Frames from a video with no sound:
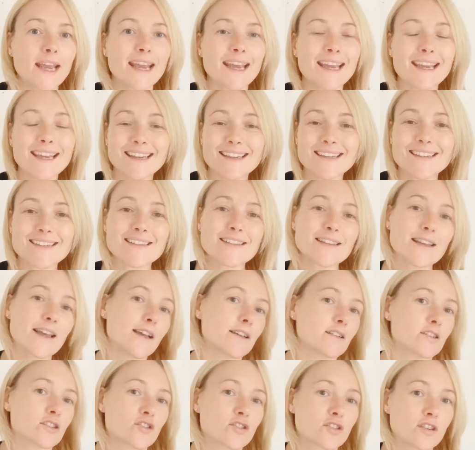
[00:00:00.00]
It is
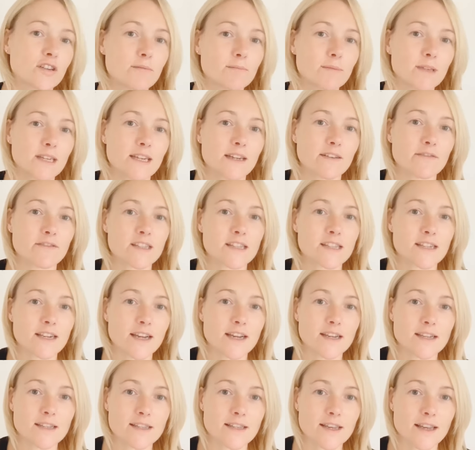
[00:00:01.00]
extremely
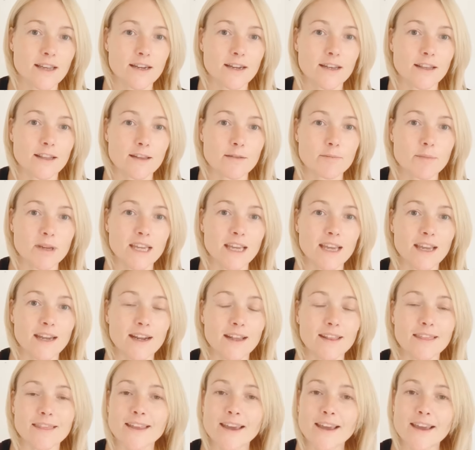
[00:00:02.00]
devastating in the
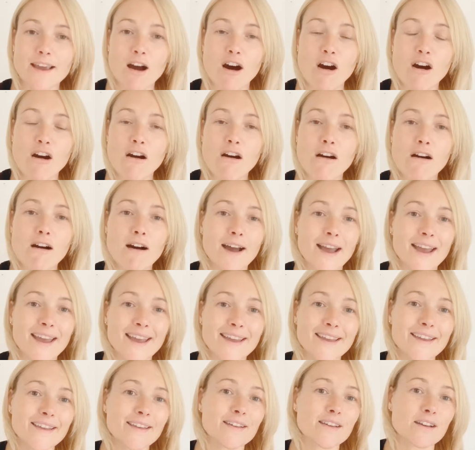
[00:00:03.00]
beginning. They are
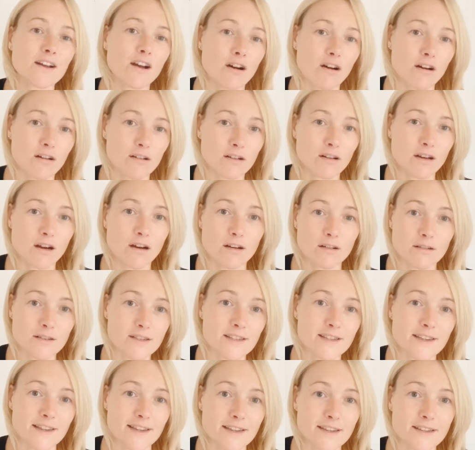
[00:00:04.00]
a con
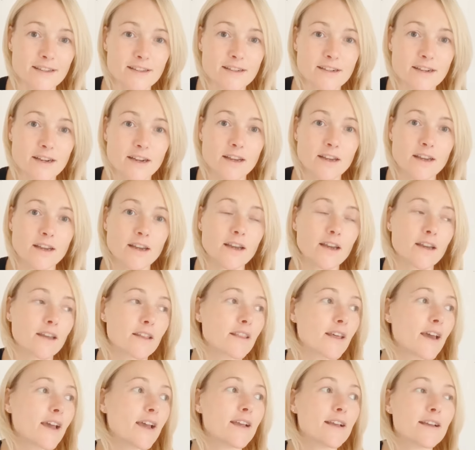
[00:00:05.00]
artist.
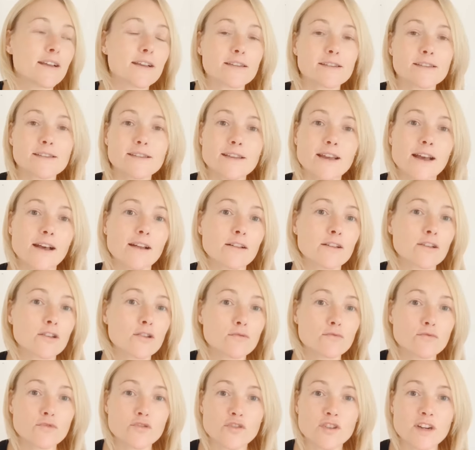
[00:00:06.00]
They sell
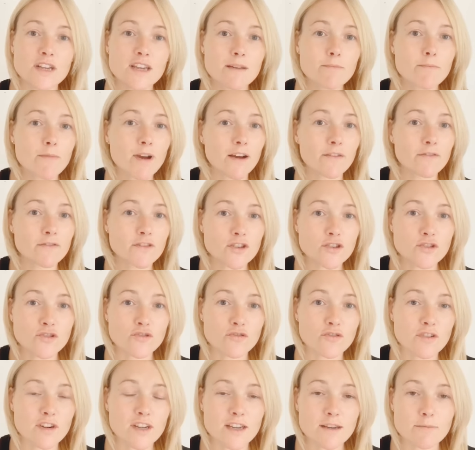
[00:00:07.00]
you dream after
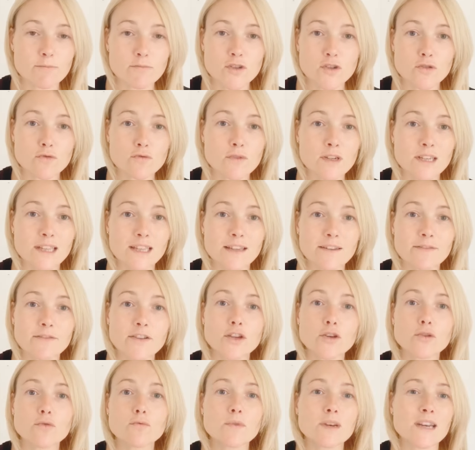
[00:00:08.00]
dream to deliver
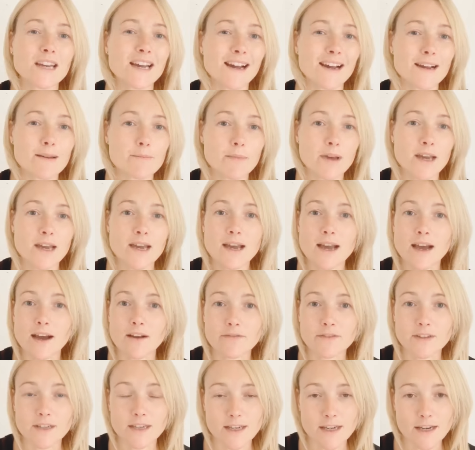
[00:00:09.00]
you nightmare
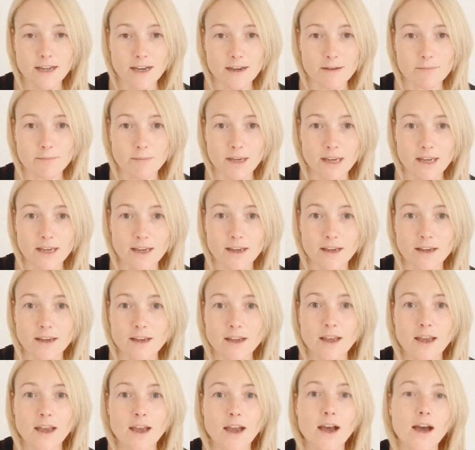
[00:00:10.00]
after nightmare,
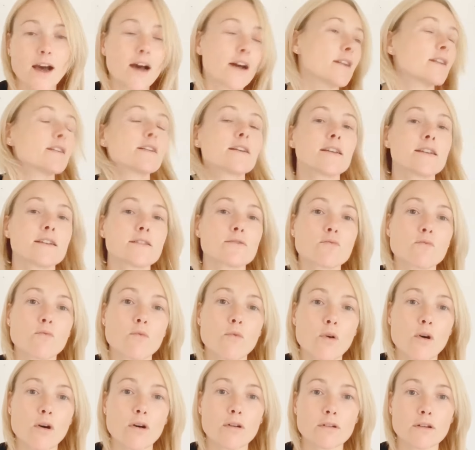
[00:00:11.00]
and it is
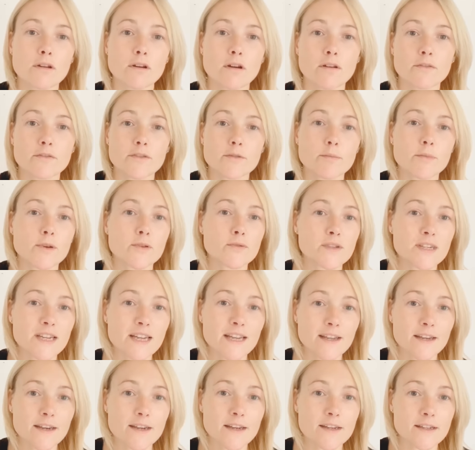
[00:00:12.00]
one of the most
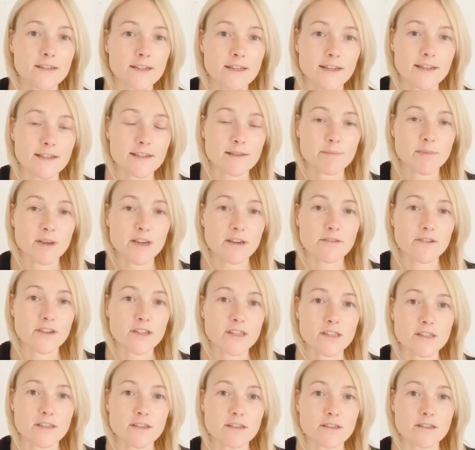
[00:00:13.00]
hideous
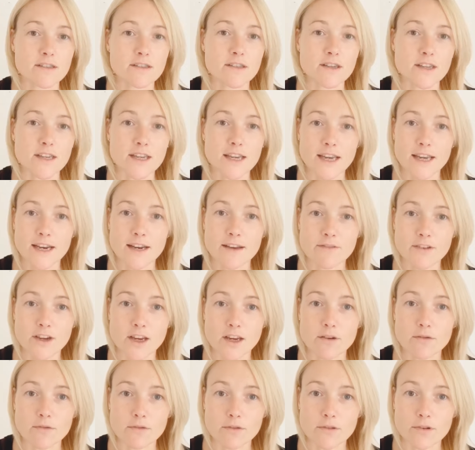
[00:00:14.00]
experiences that you can ever
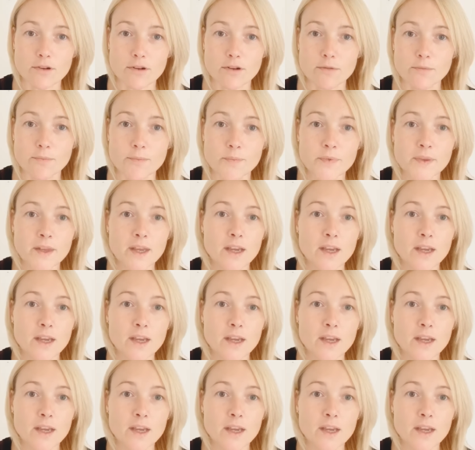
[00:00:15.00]
go through.